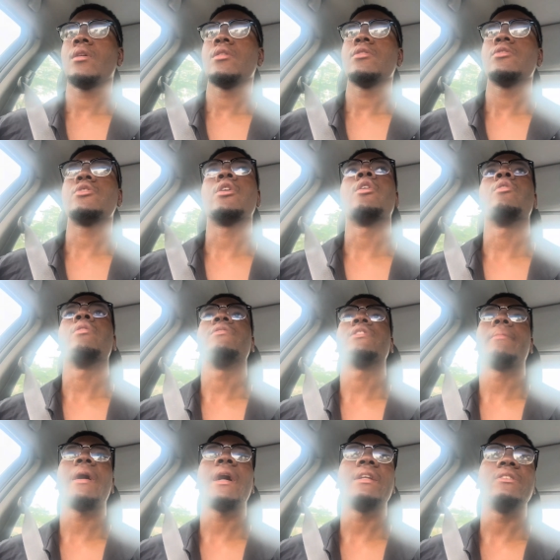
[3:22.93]
So if
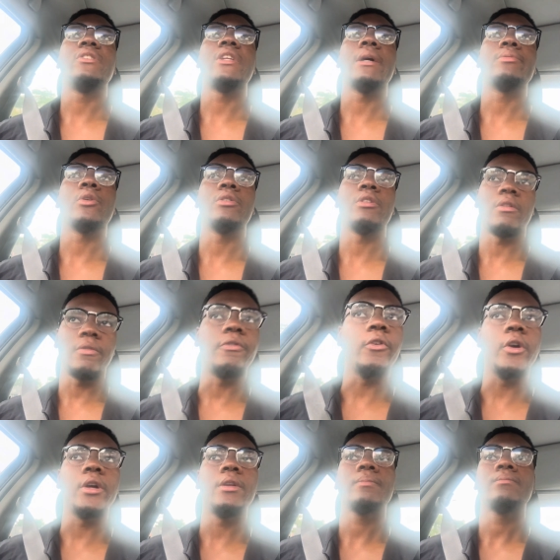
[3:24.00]
somebody steps on your
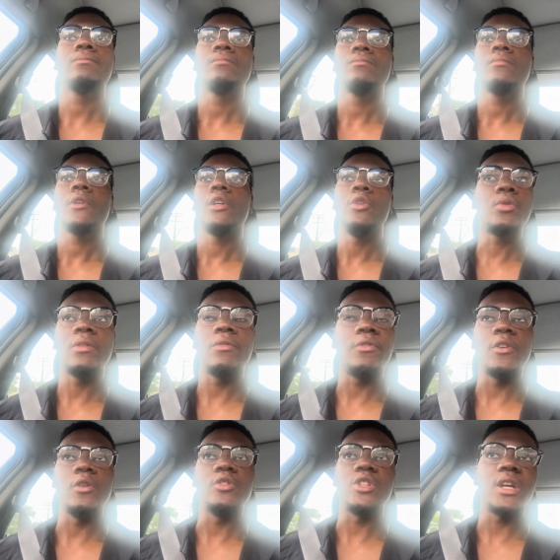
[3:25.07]
foot you can
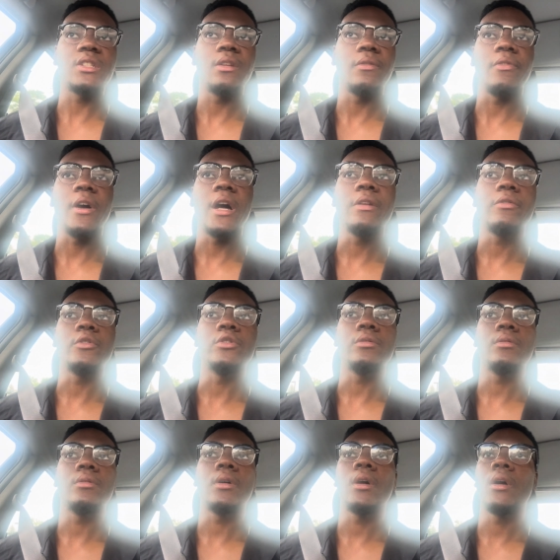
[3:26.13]
feel justified for
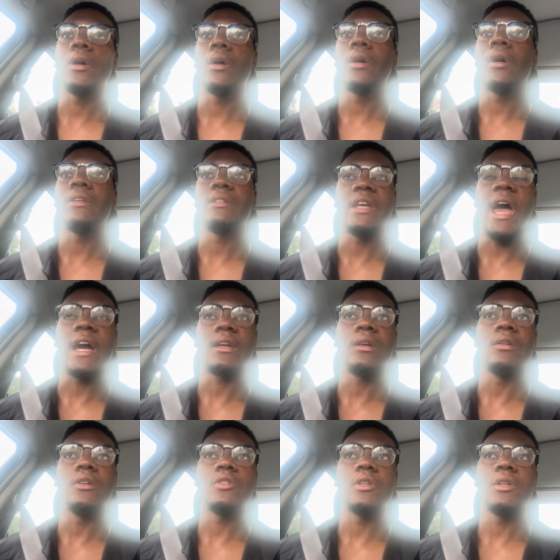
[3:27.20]
uh,
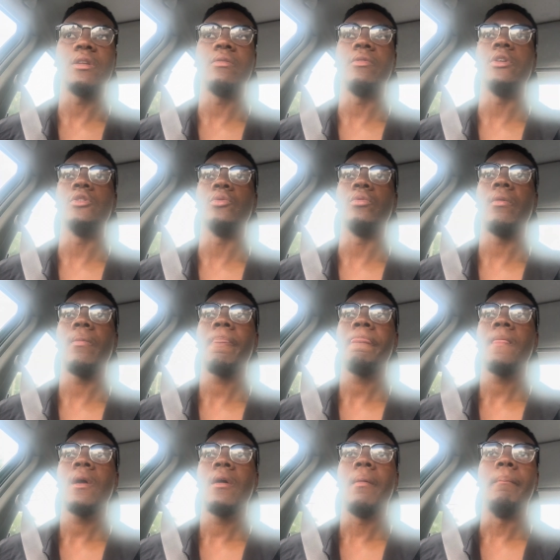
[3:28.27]
attacking this individual,
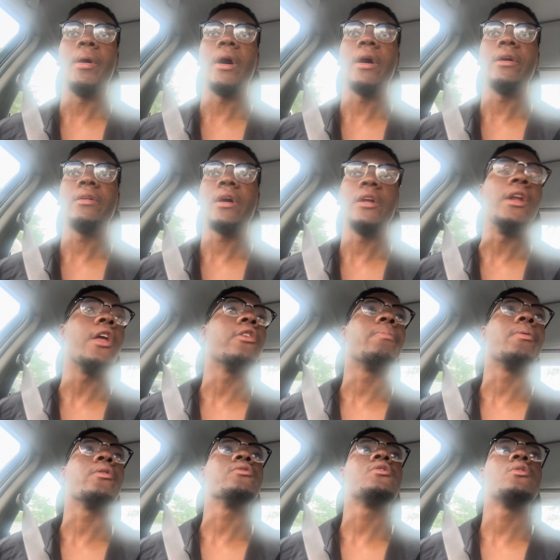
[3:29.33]
but another
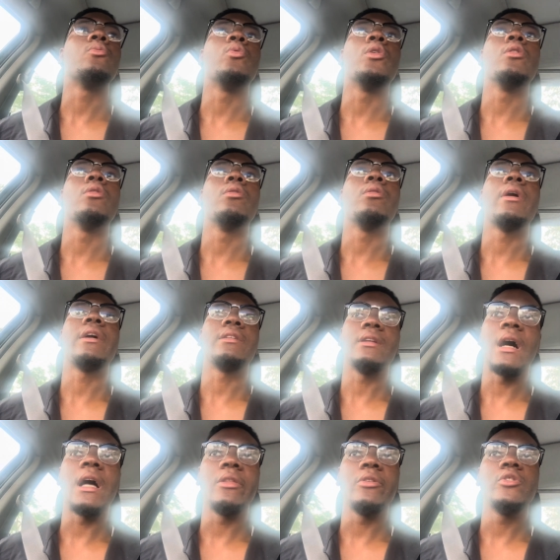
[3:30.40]
person will
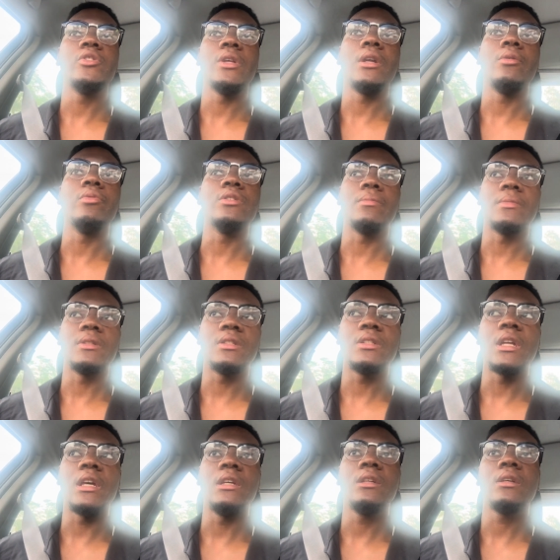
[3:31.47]
acknowledge that it was a
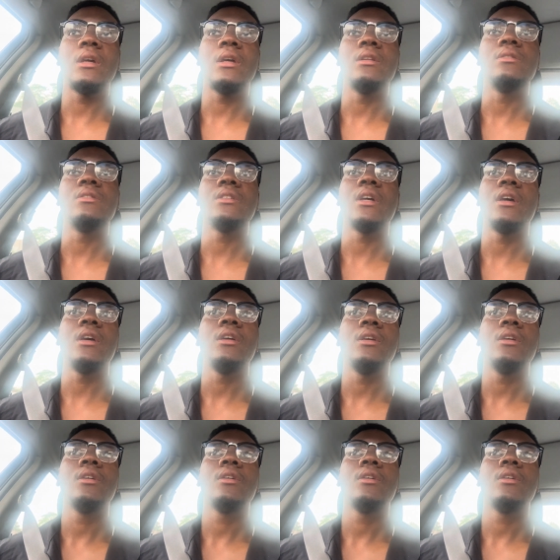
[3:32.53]
mistake and say,